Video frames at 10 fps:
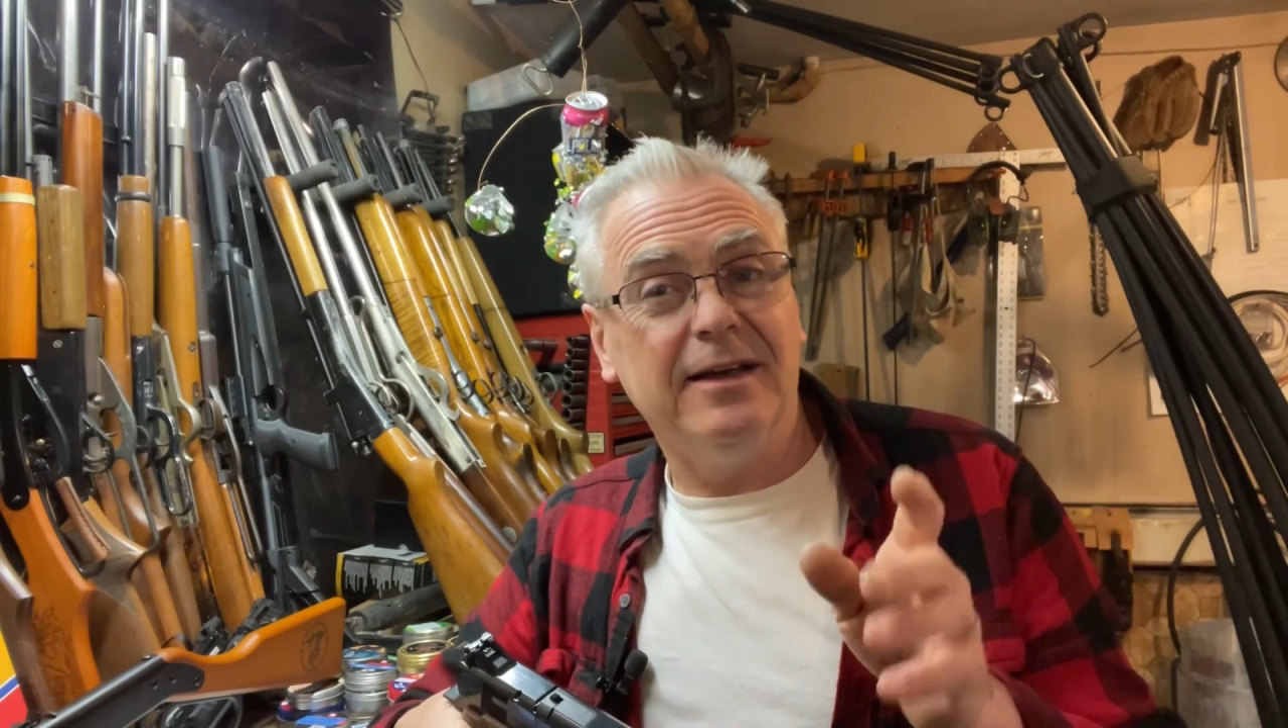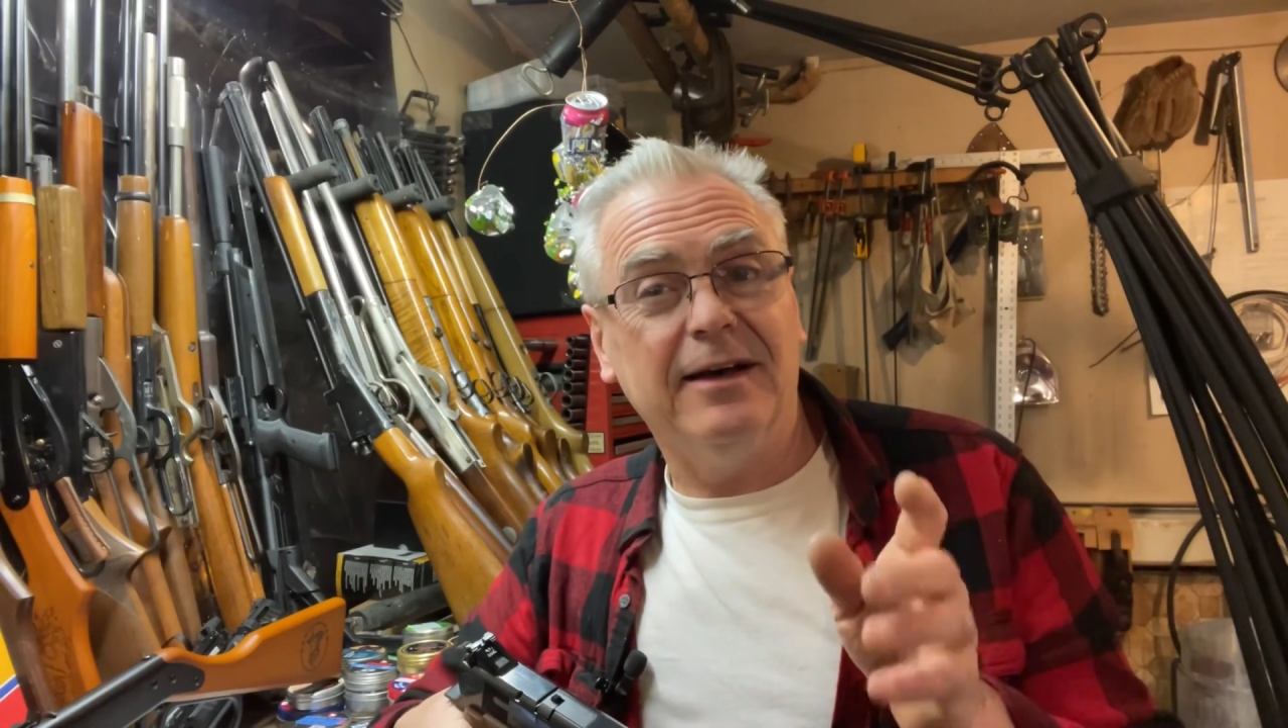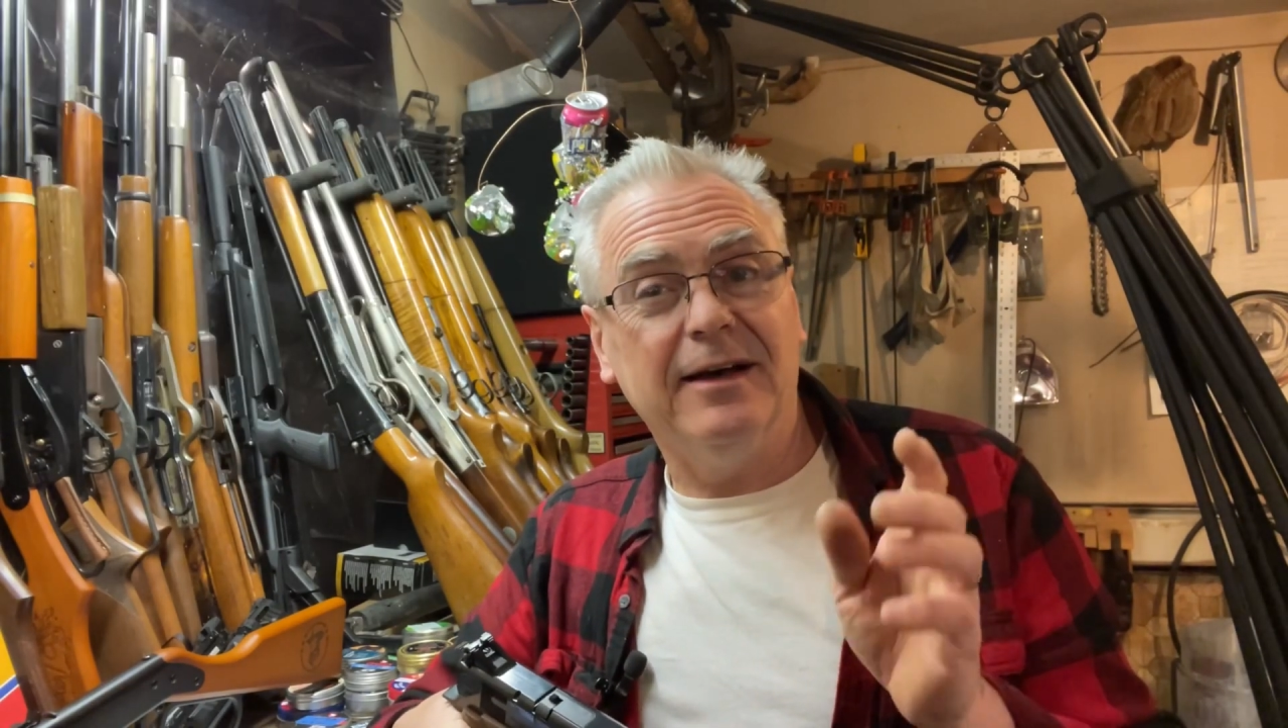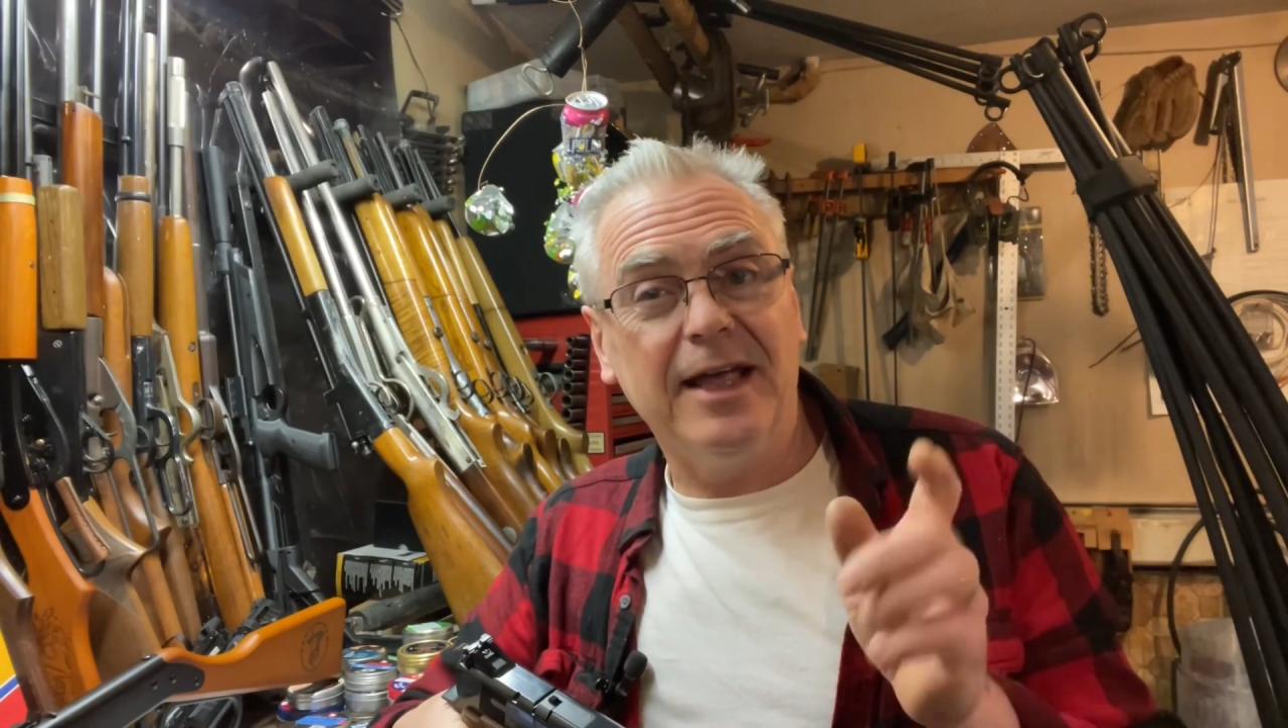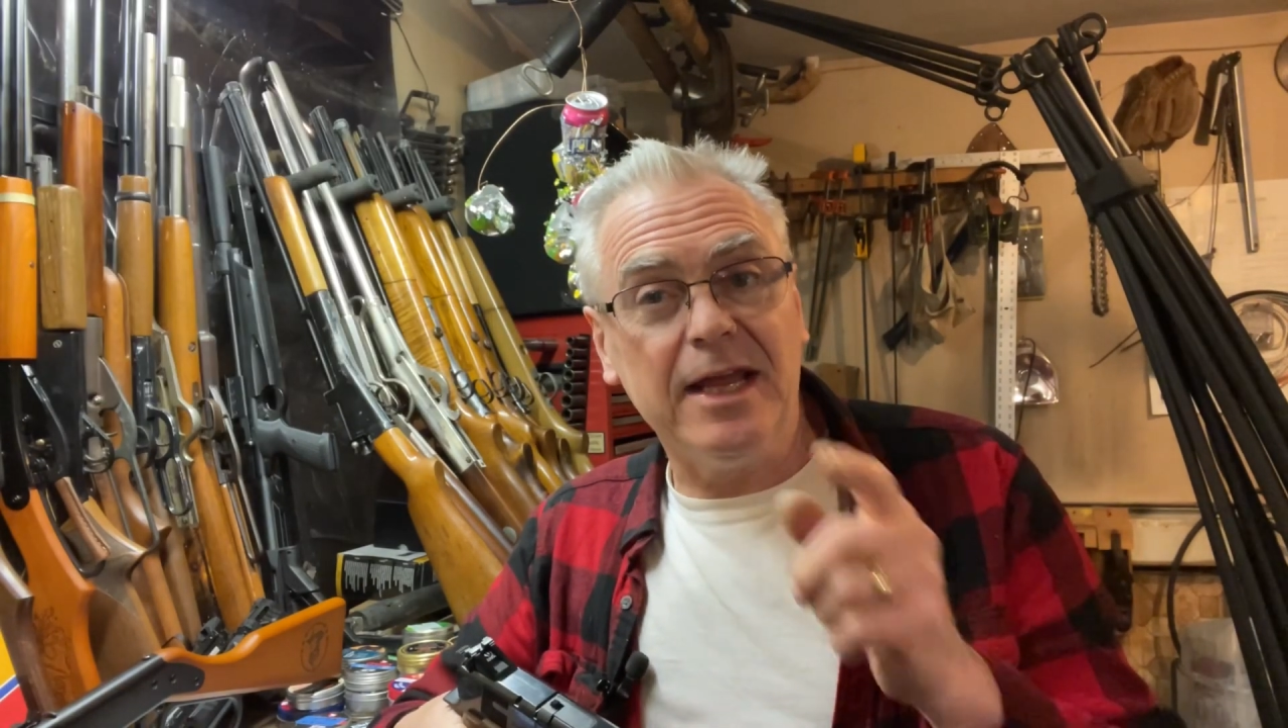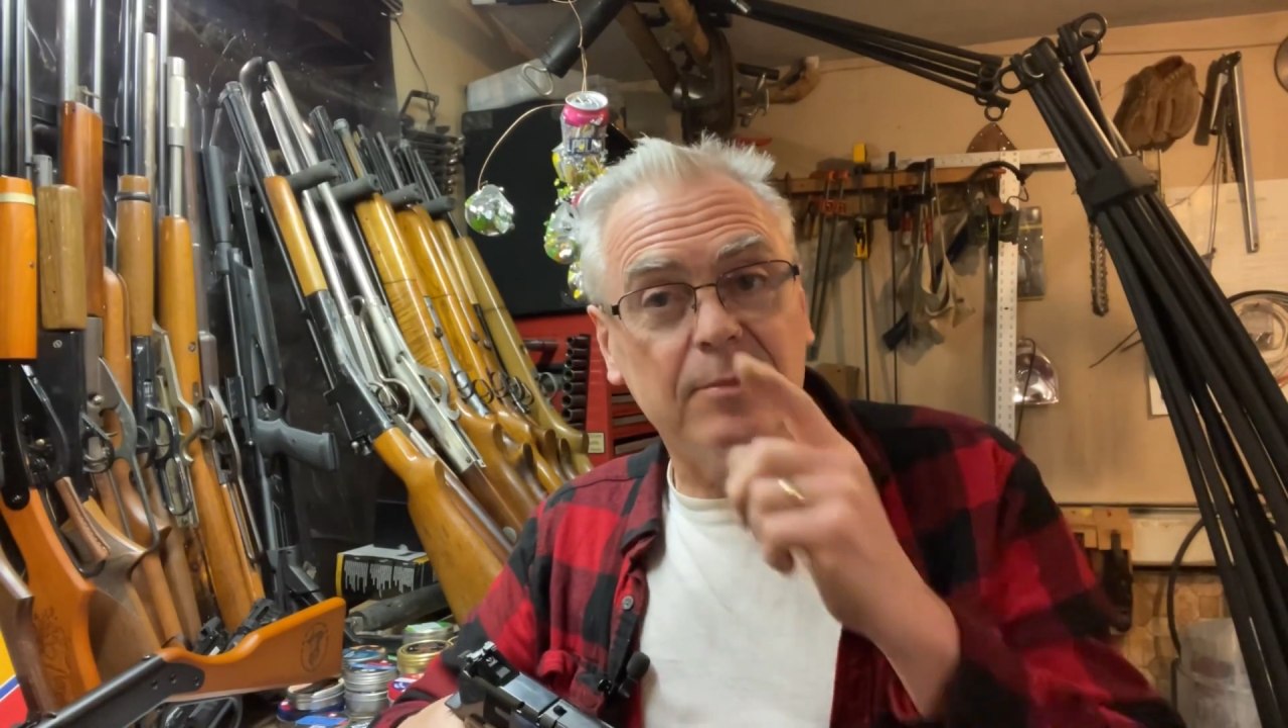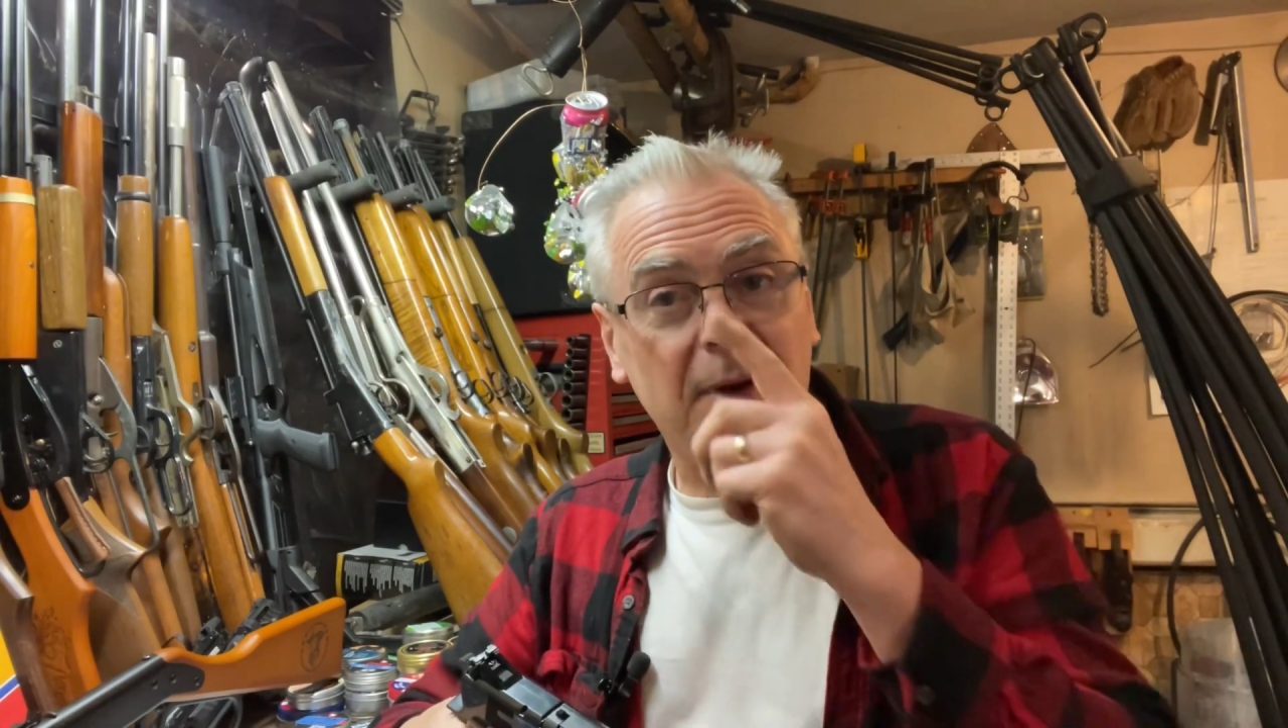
8